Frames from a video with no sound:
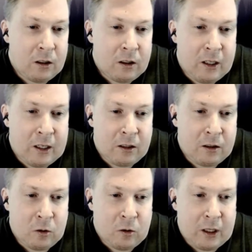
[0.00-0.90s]
Yeah,
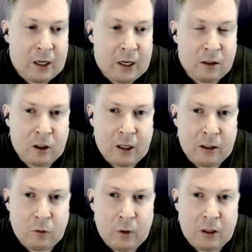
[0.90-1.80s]
so as a
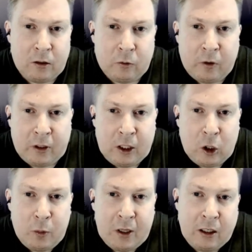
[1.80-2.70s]
child, was it really
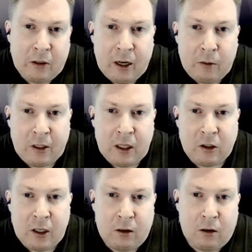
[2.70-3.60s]
open in your family?
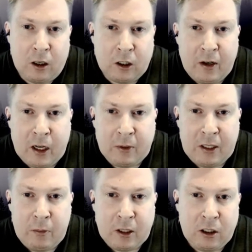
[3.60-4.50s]
Since you had a large
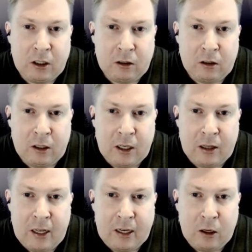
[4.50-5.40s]
family, you mentioned,
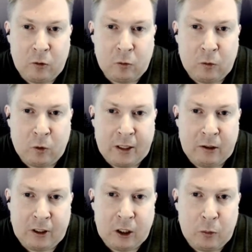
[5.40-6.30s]
were they
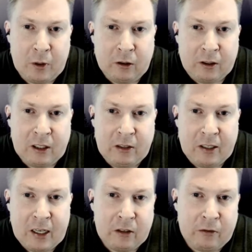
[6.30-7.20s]
really open to
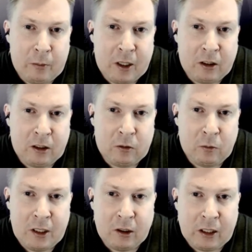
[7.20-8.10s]
receiving that information
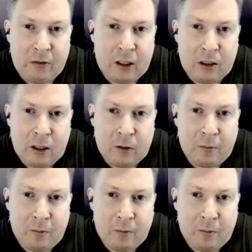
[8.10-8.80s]
when you were giving it to them?